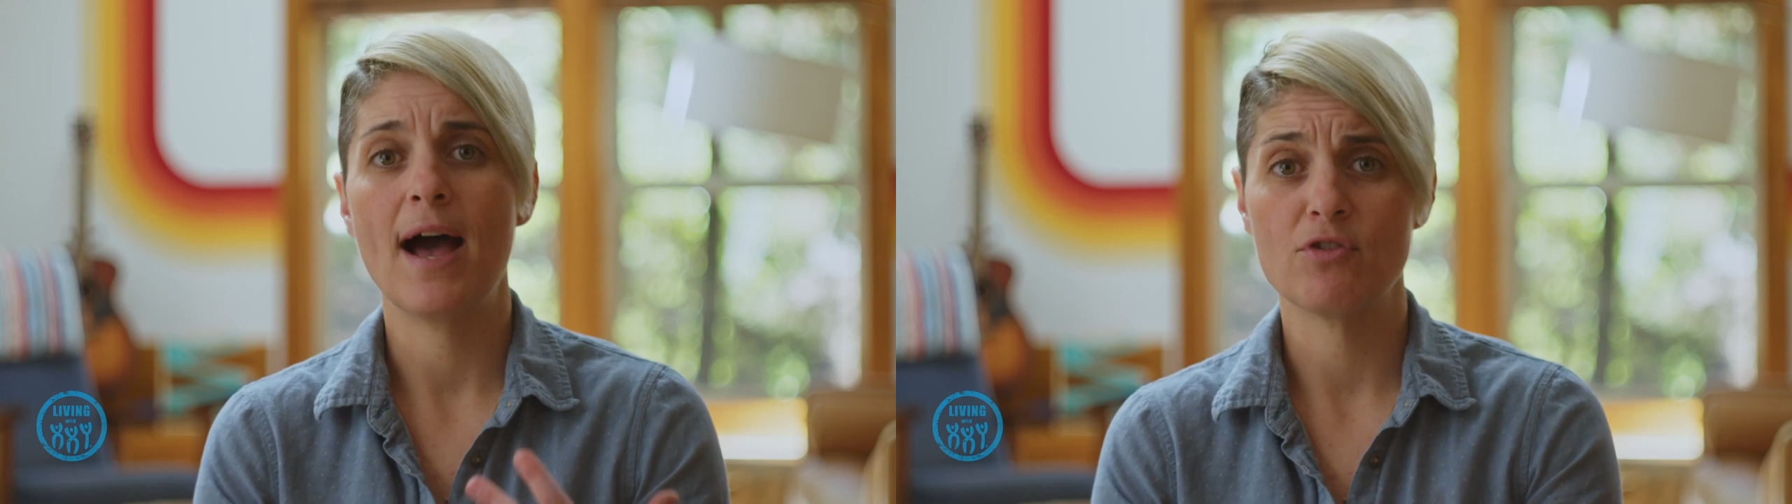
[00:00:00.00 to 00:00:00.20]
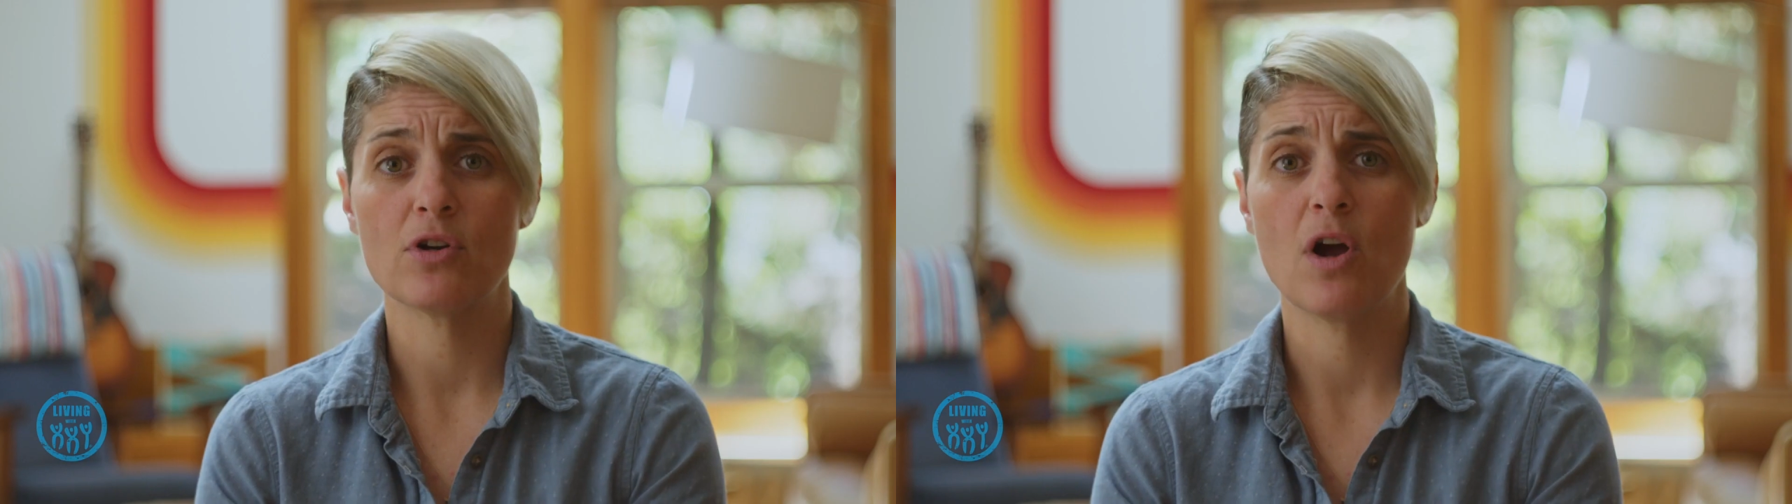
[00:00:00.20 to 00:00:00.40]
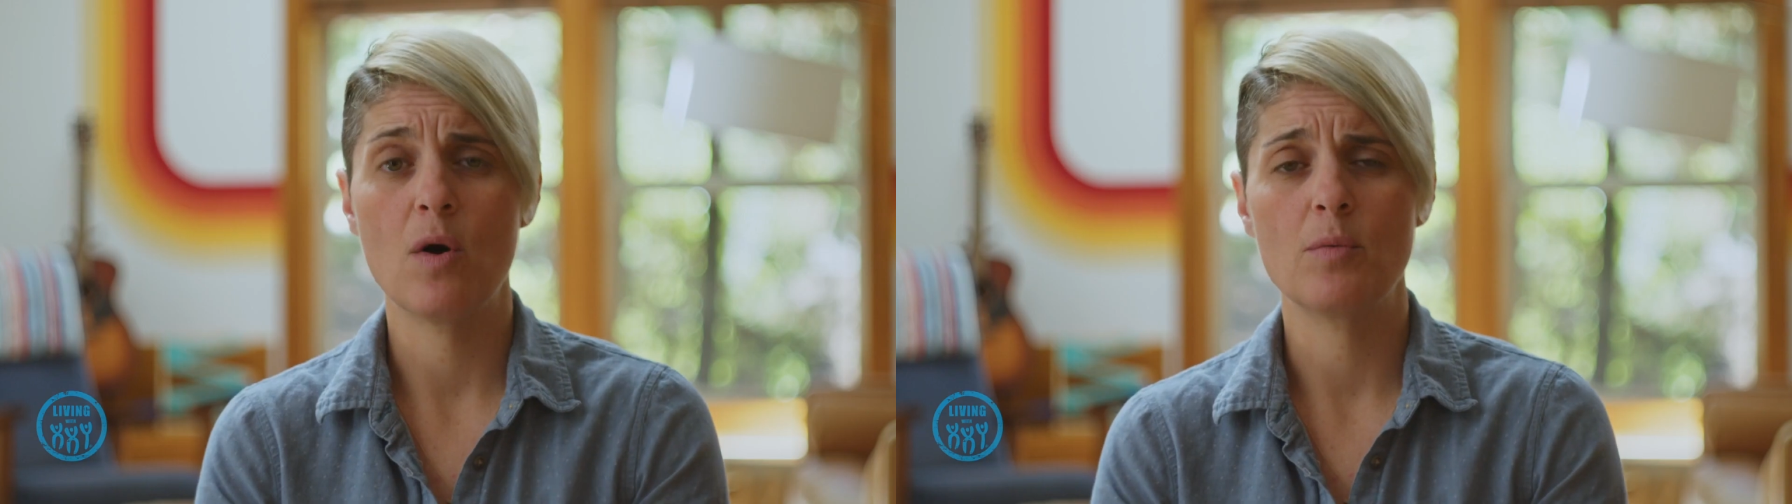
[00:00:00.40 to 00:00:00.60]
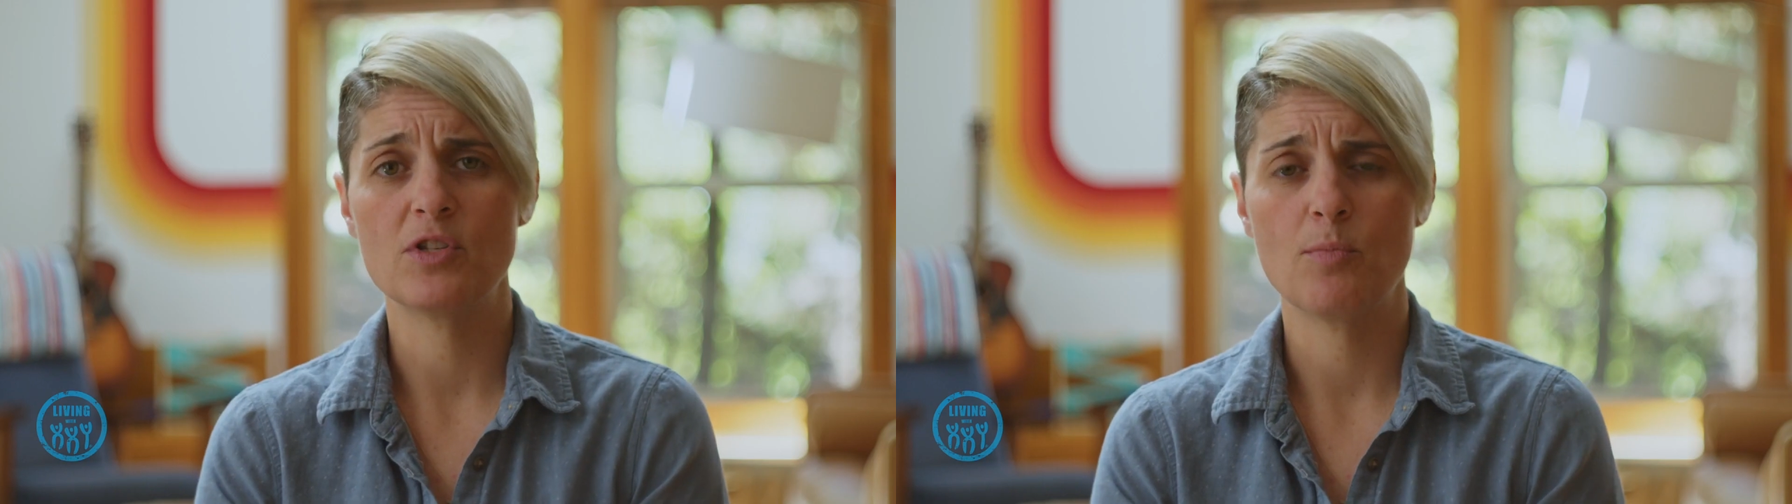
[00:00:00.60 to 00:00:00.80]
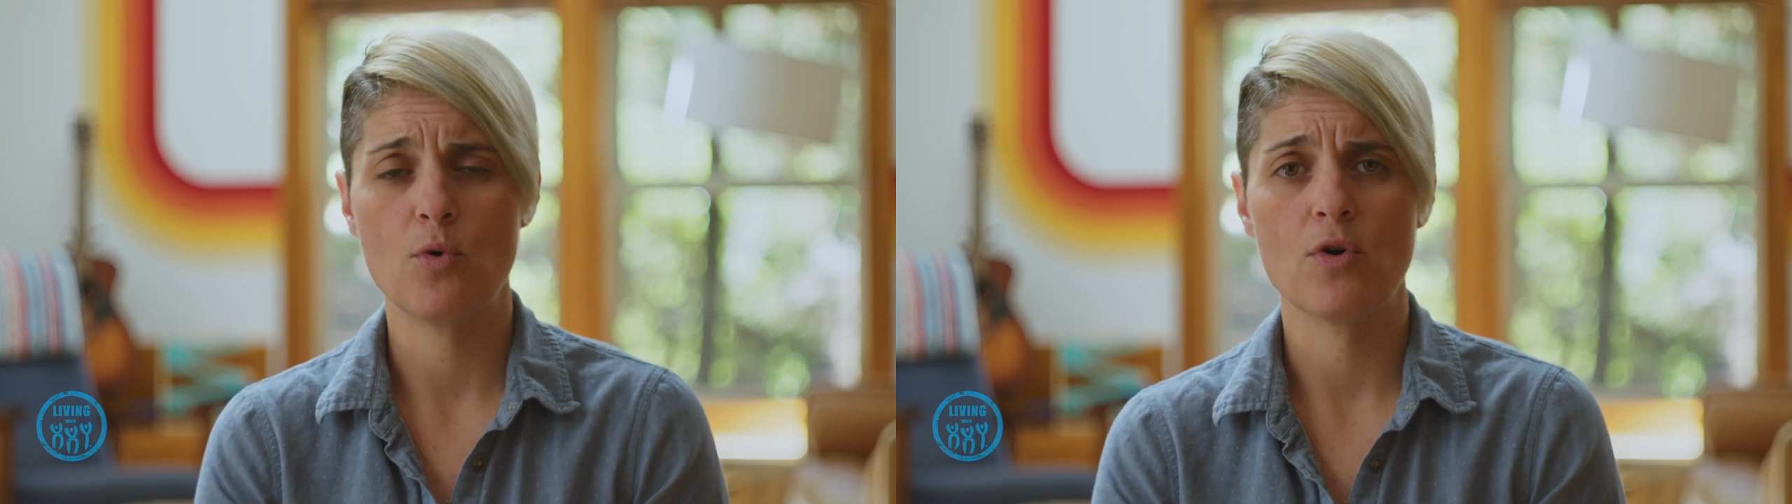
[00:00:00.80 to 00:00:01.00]
After Koa
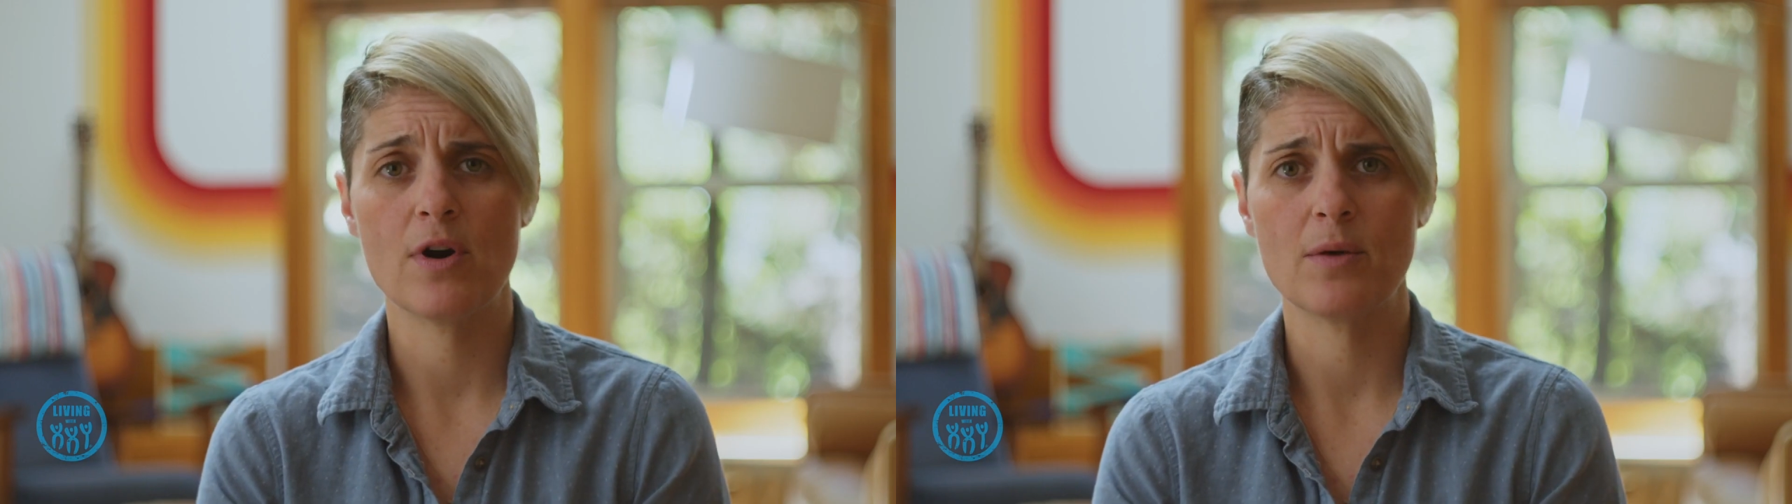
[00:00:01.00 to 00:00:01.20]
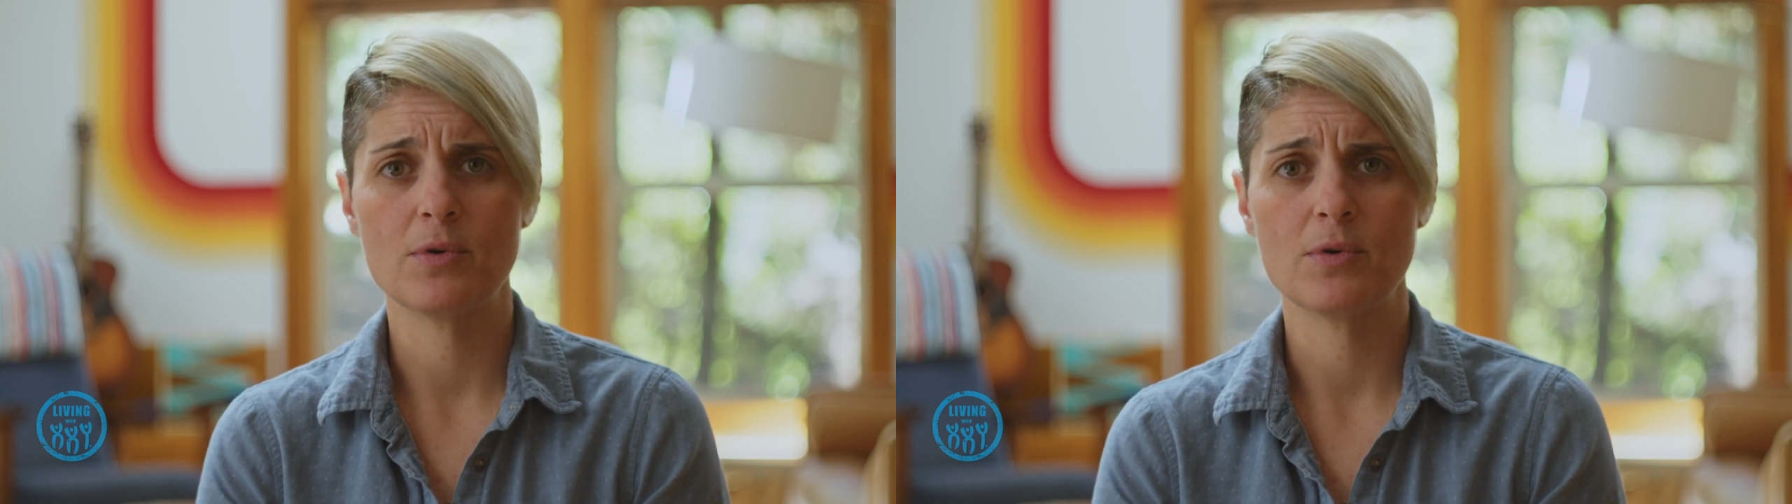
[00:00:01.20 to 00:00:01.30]
was born,